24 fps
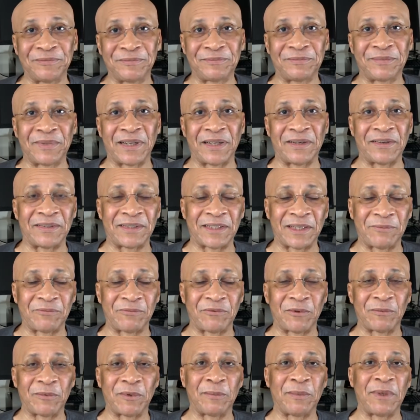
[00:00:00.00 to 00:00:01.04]
play the tape
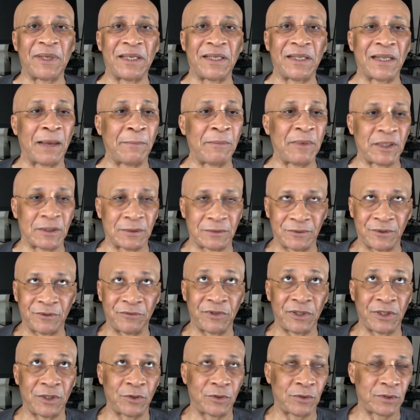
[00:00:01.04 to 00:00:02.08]
from the beginning, I mean, the
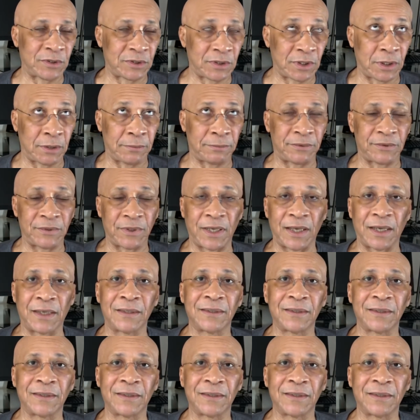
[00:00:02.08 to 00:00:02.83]
video, the tape, yeah.